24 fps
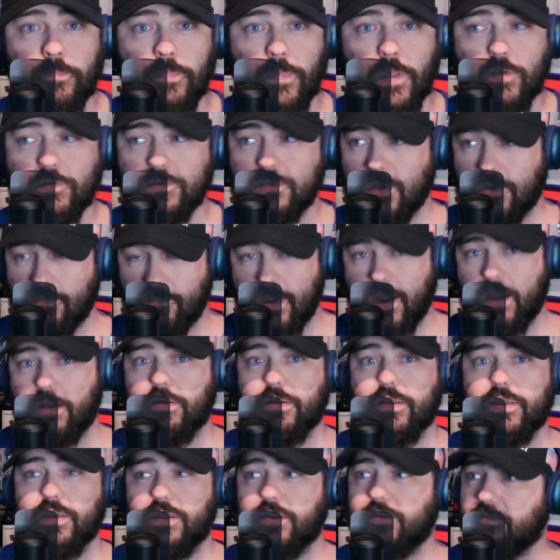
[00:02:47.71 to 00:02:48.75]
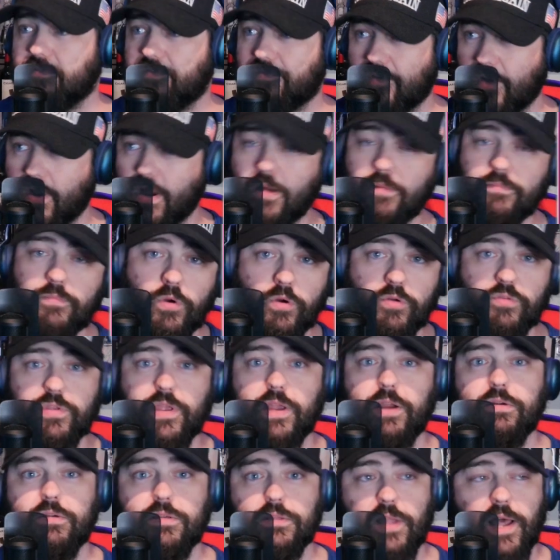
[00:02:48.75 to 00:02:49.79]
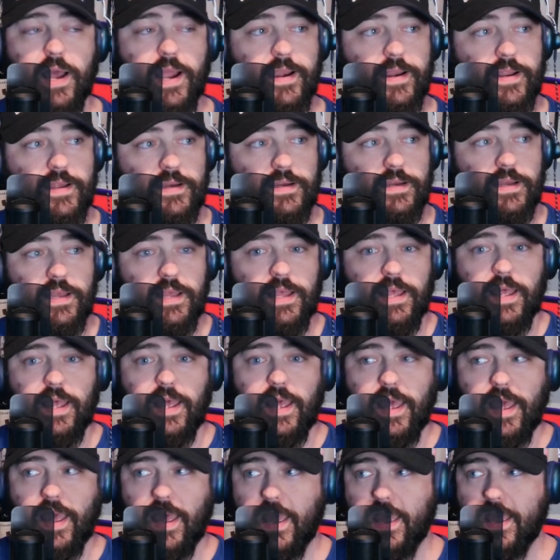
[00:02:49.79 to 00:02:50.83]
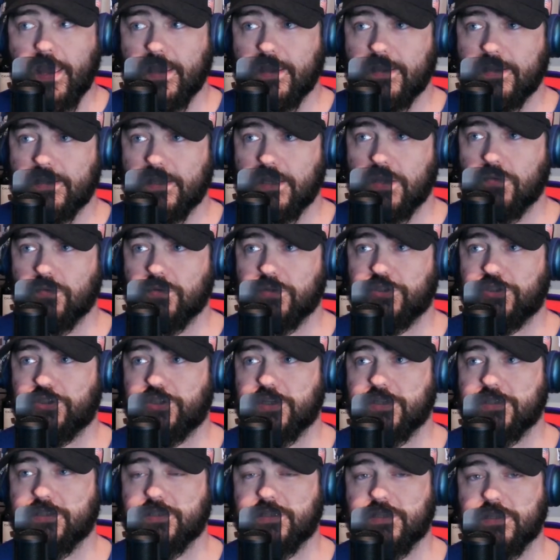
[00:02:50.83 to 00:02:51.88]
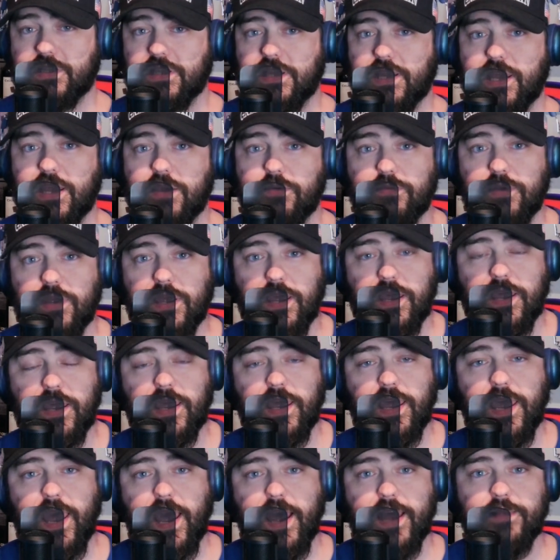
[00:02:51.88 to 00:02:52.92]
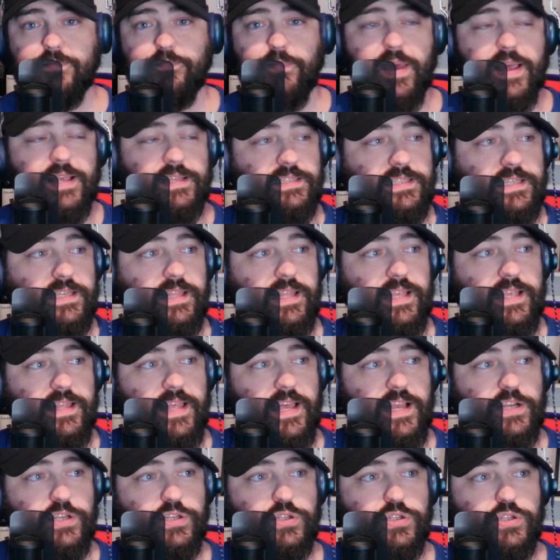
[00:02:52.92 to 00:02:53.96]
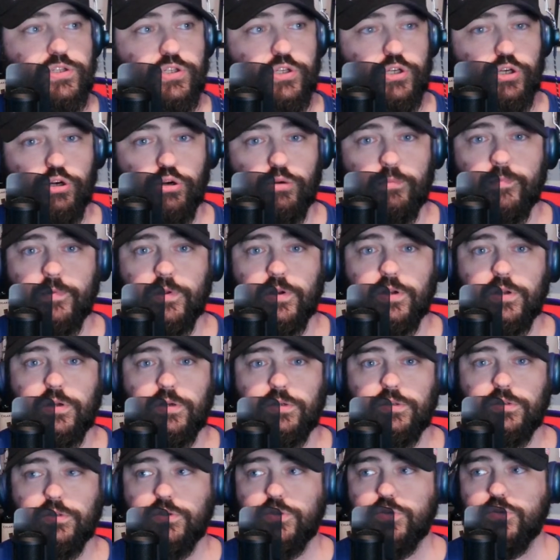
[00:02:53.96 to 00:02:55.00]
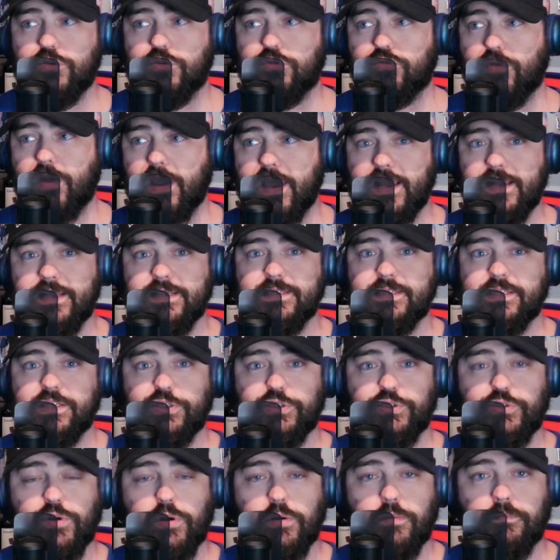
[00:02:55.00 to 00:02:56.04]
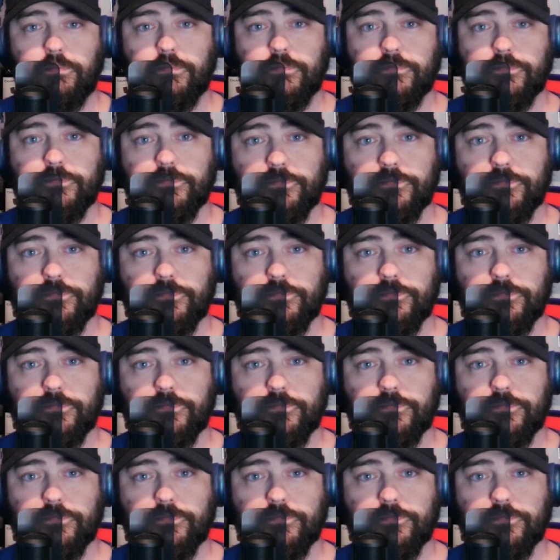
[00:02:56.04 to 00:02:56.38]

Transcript: He was an American from North Carolina, and he was just, he had basically like terminal Ukraine syndrome.